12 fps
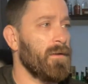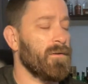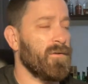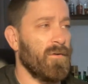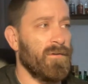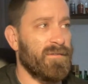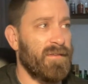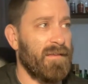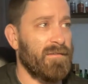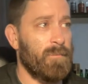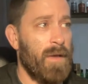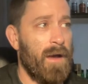Curtis
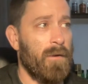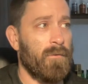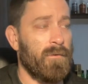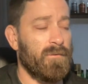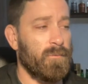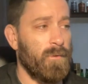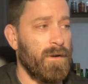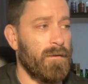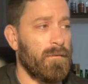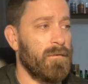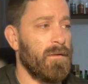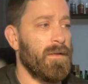has power as
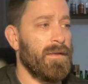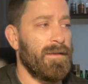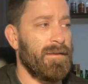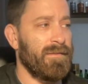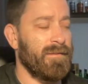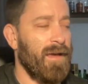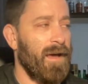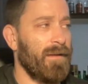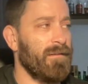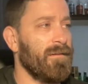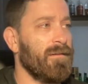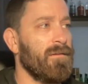well. He's
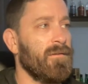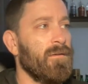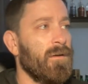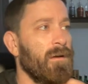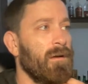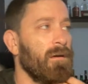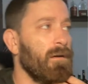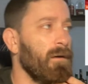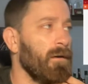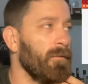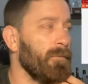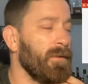got
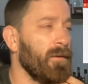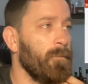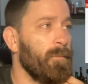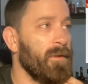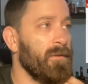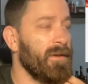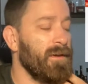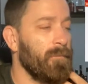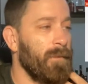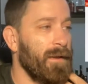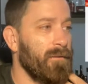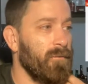the ability to
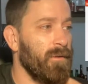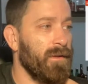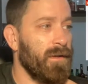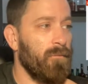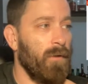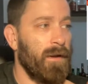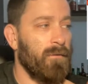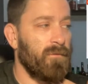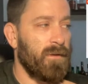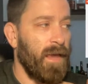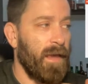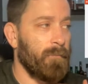make really great
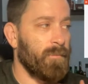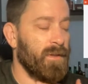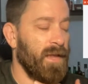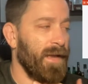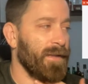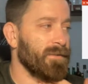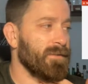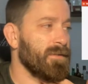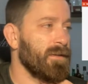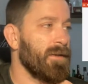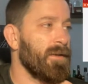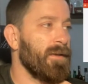game plans.
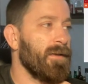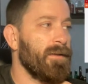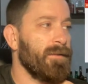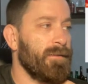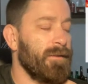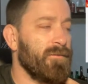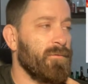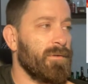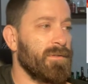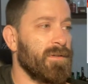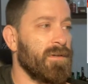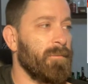This
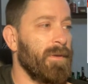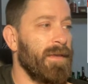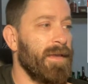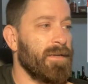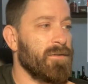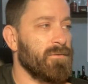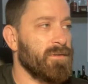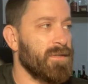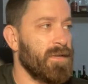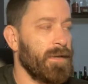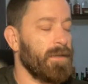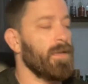one's going to be
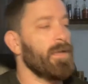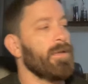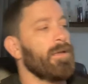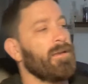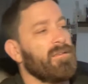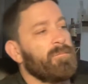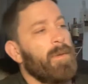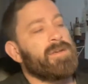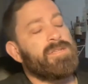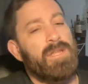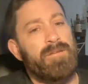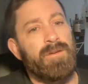interesting, and
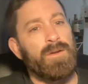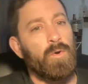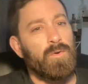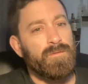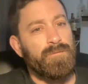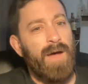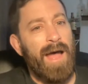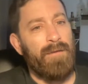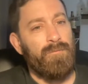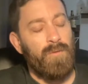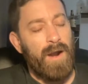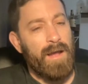especially if it goes
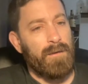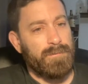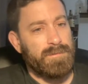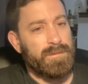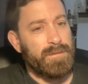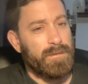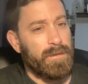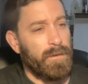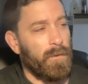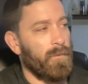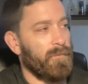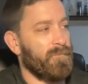5 rounds.
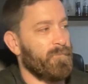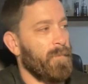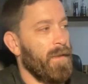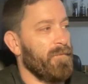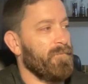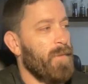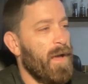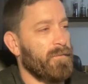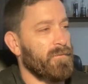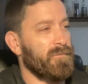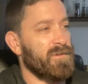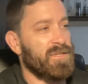If
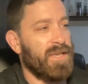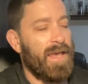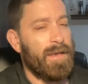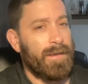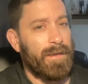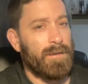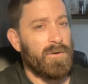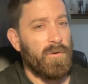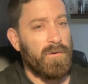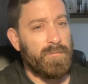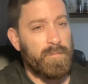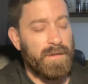Pavlovich can't get
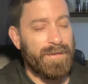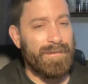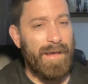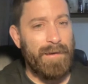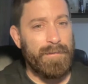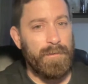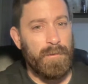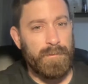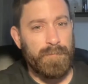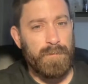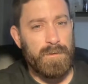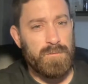Curtis Blades out of there in
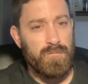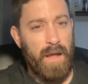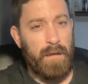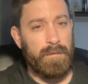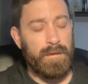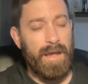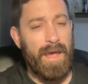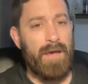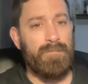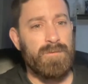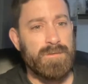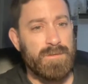the first round and a
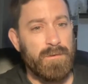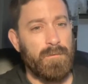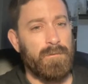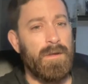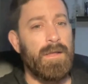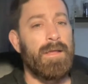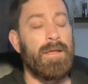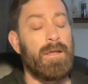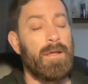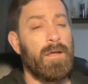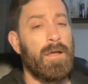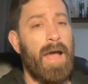half or so,
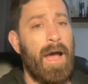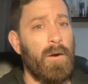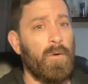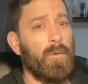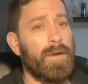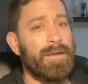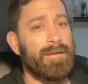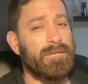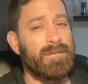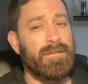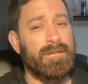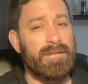how are we going to
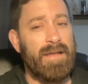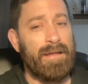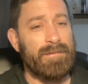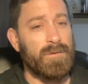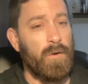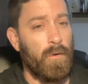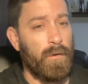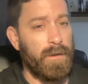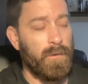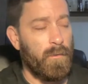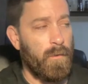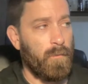see this guy's
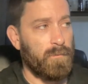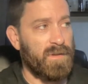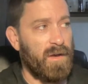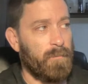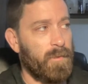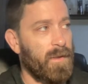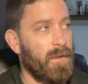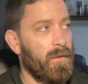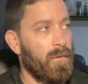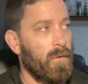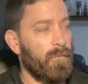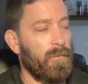cardio hold up
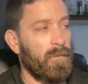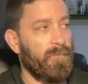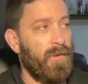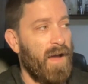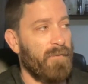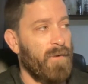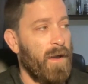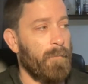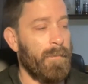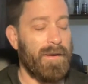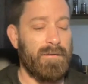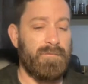over a 5-round
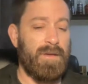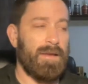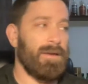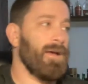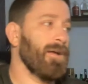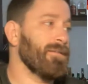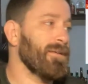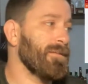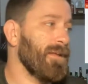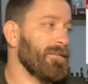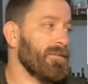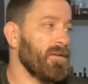main event? I think
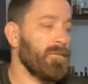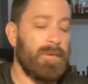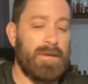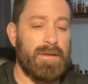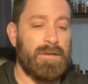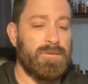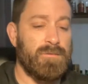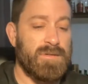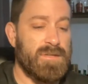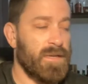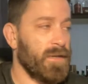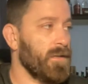that's going to be
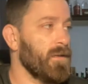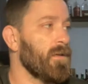interesting.